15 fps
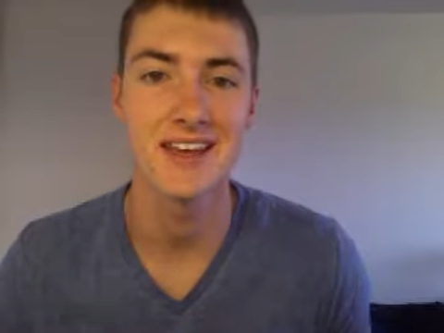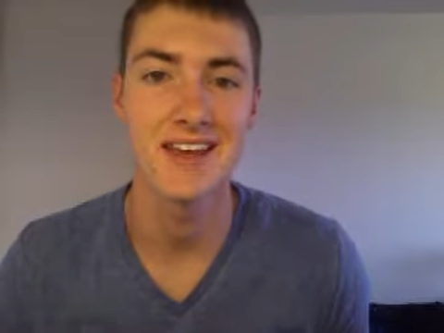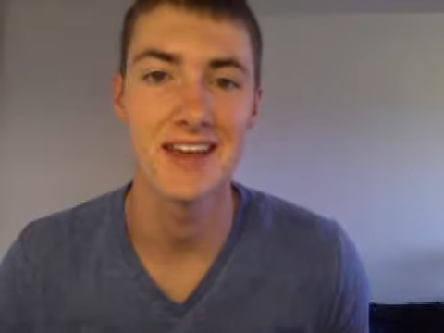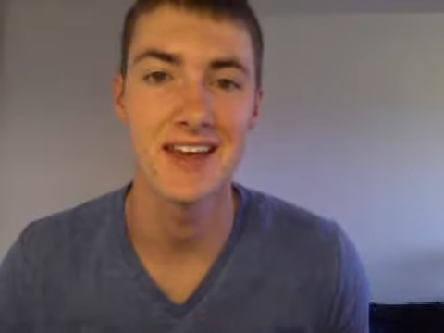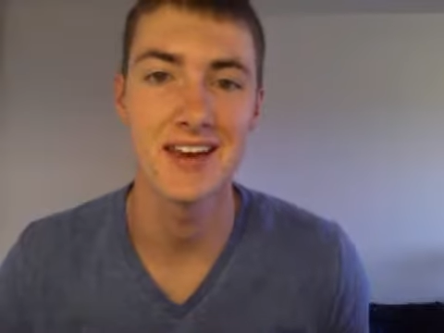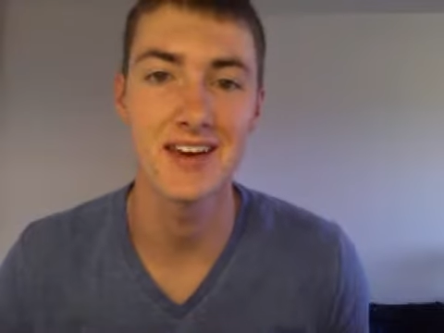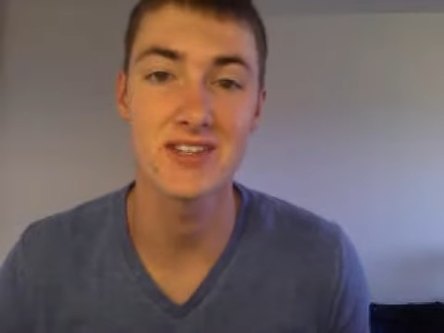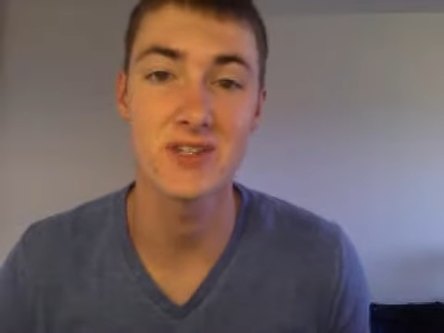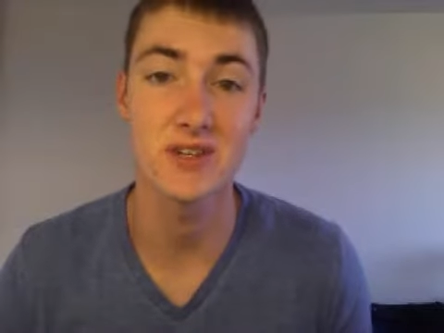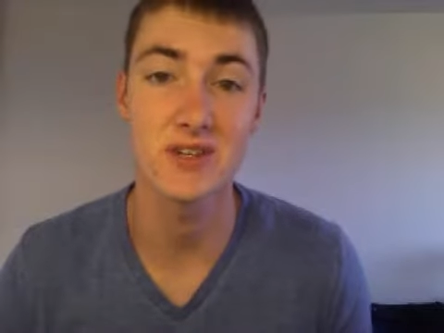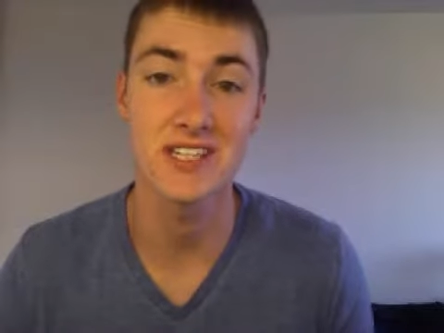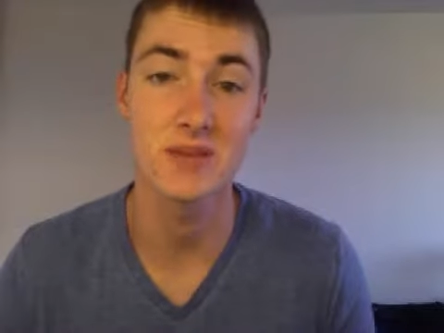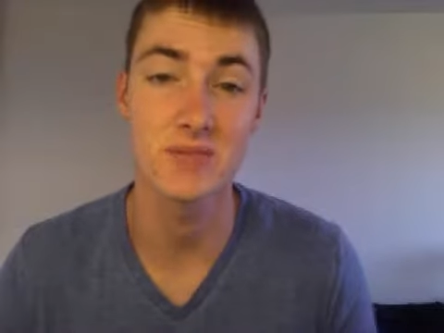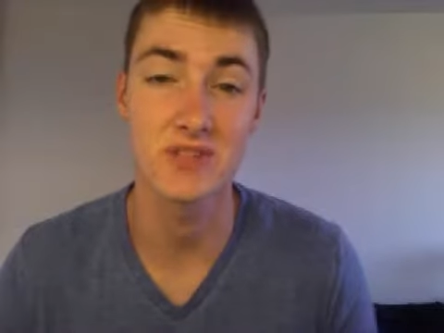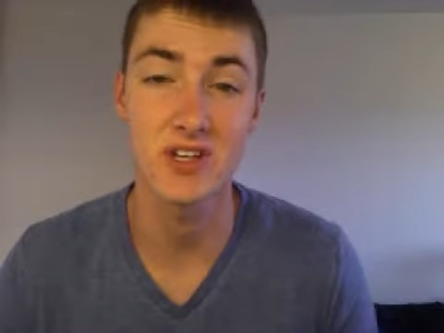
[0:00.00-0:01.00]
And I also want
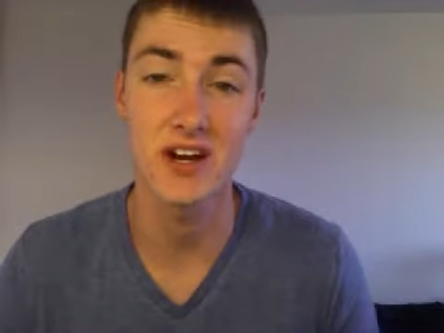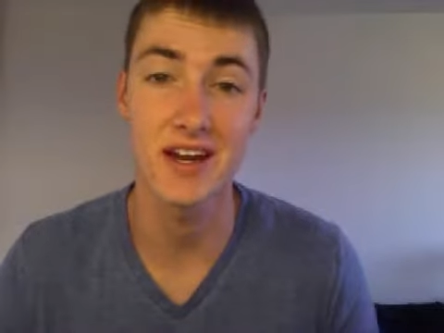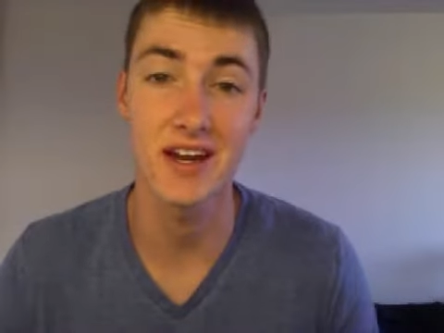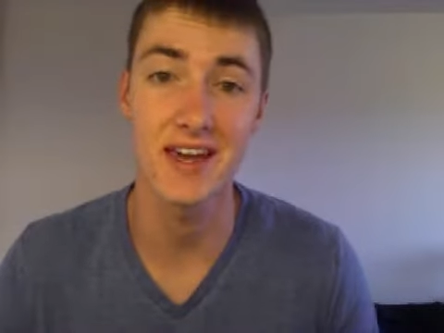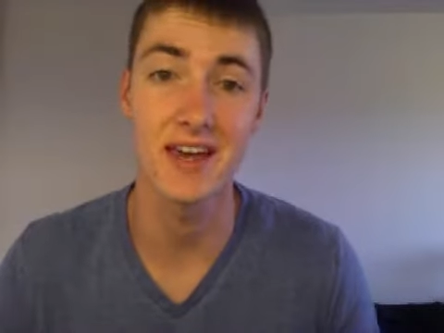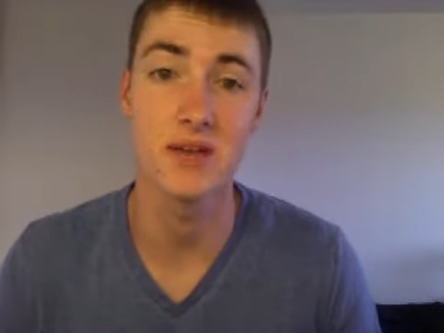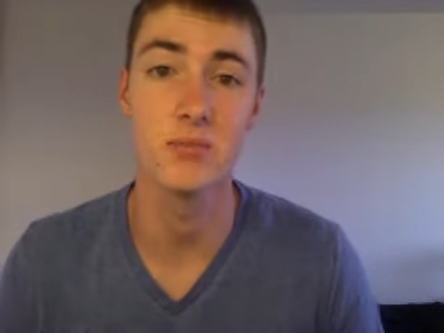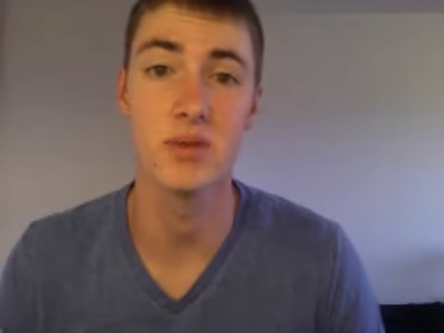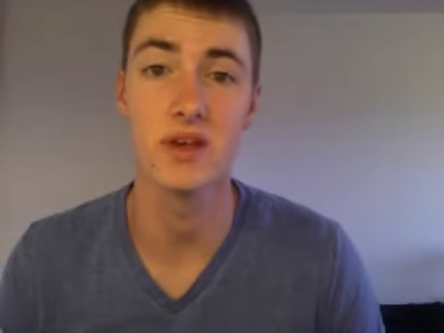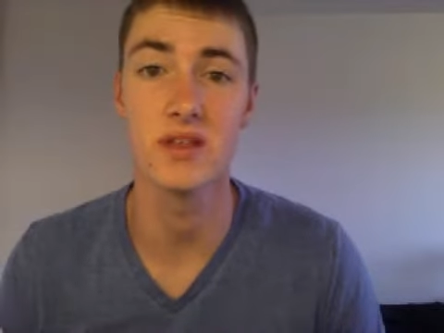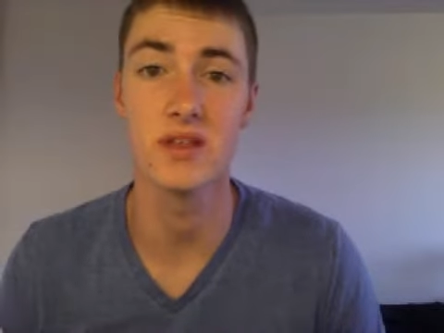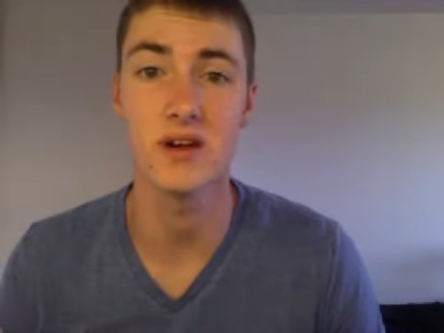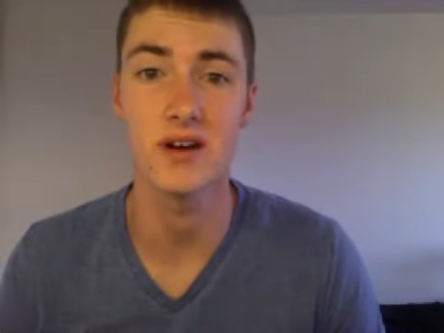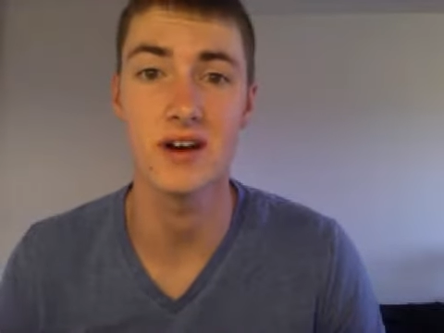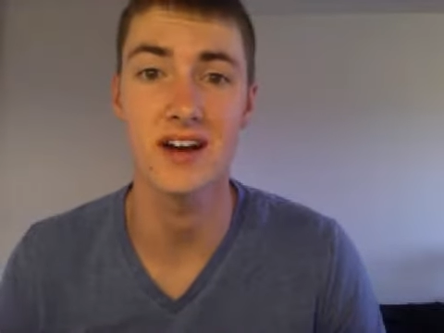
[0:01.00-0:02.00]
to say I'm sorry I can't be
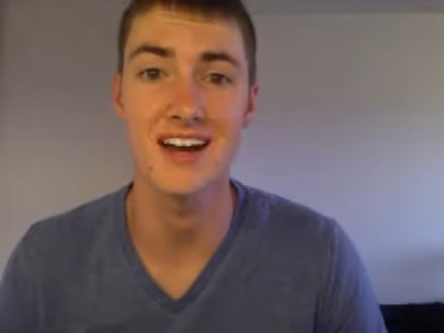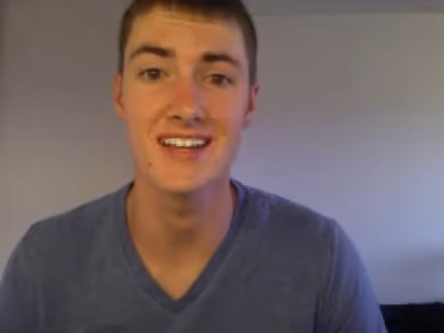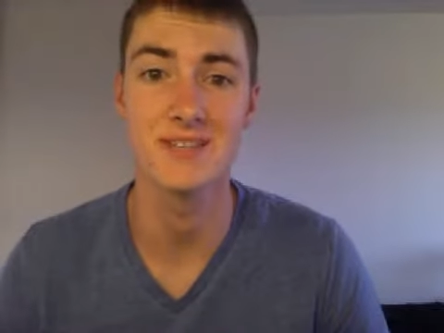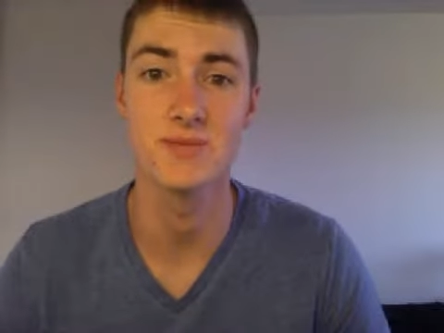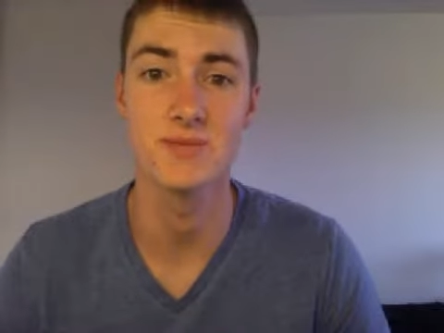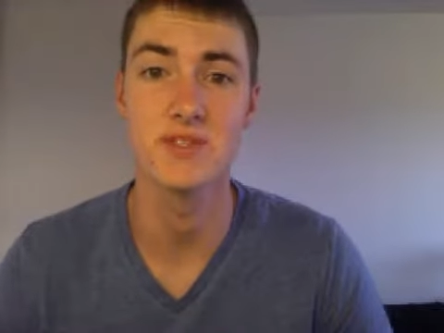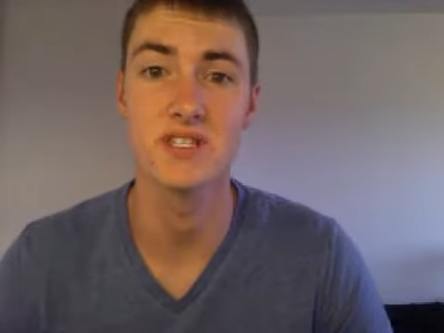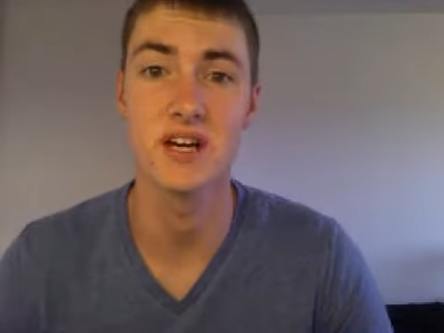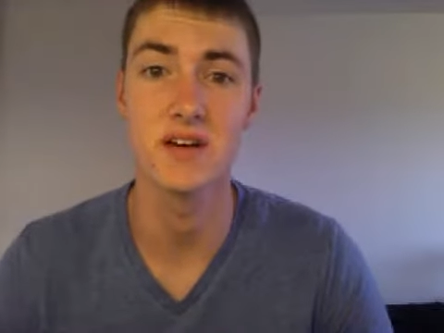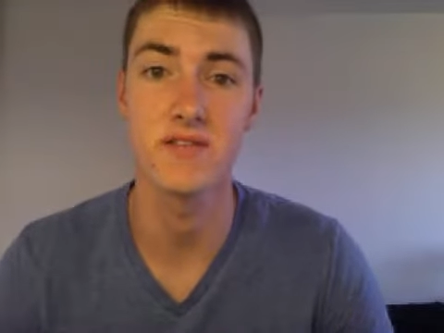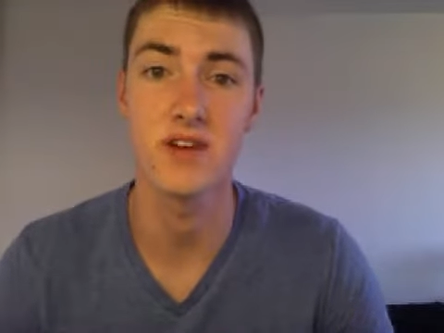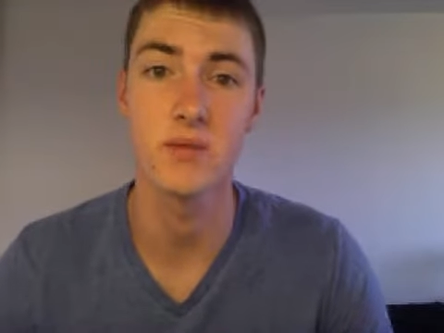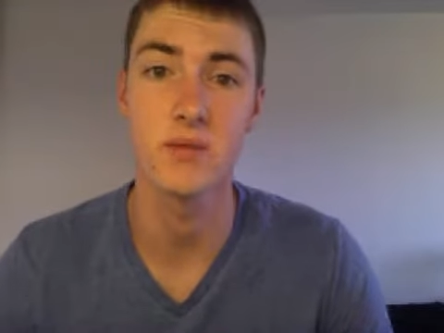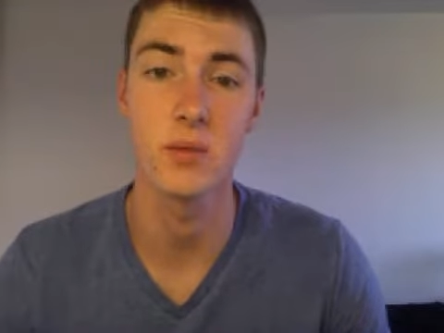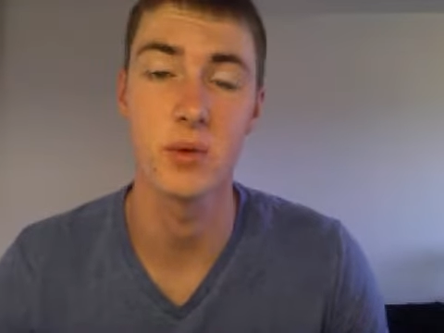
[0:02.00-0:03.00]
there. I had some stuff
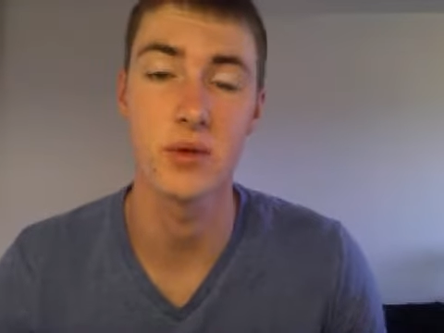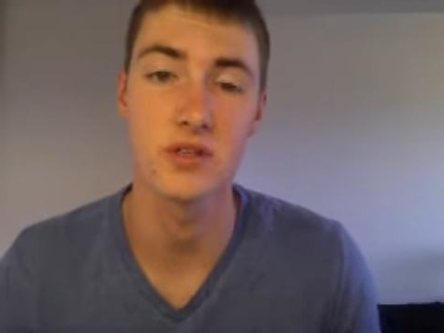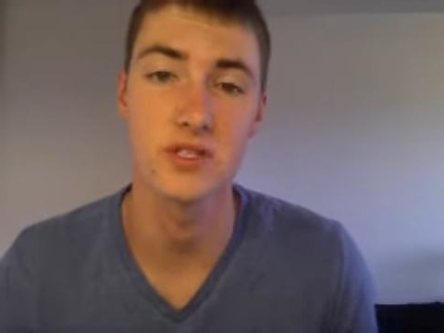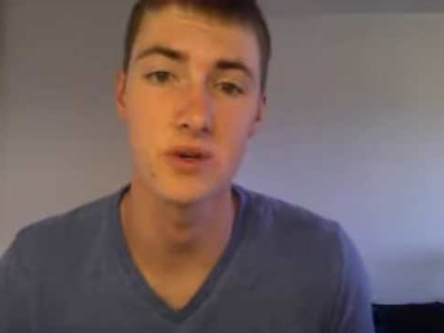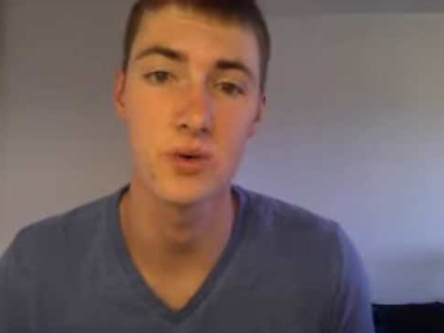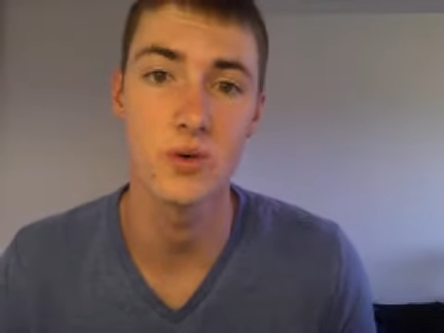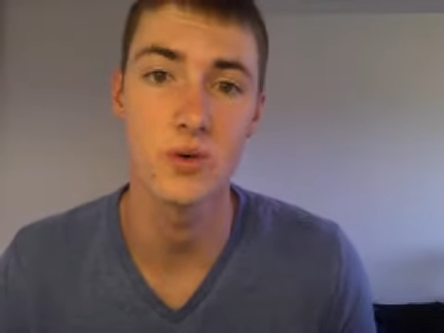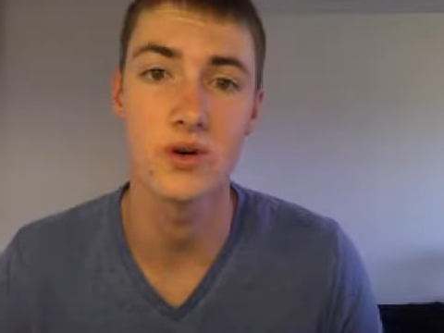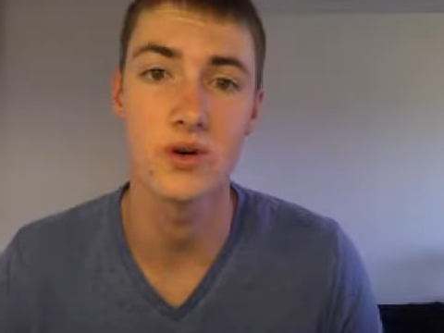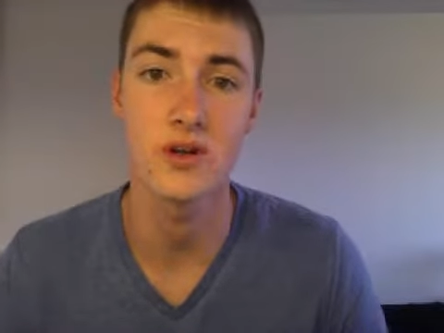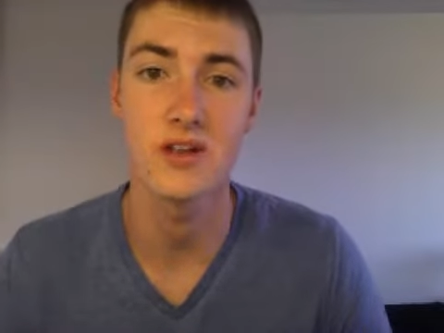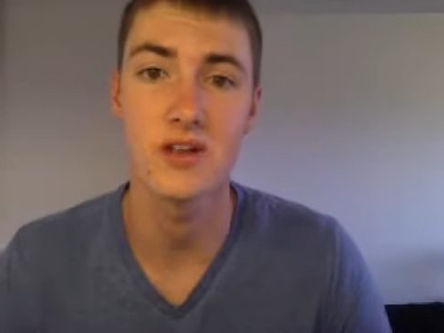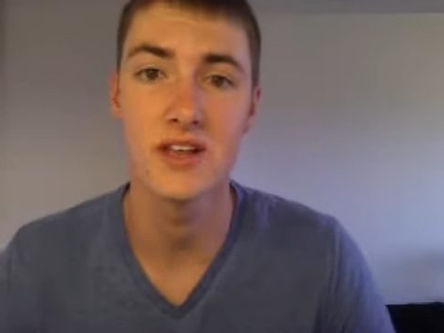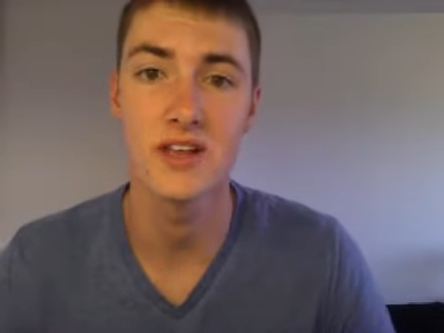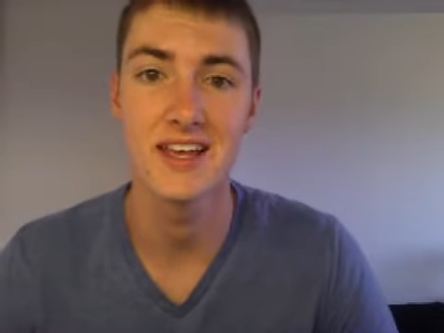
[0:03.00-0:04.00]
come up with school,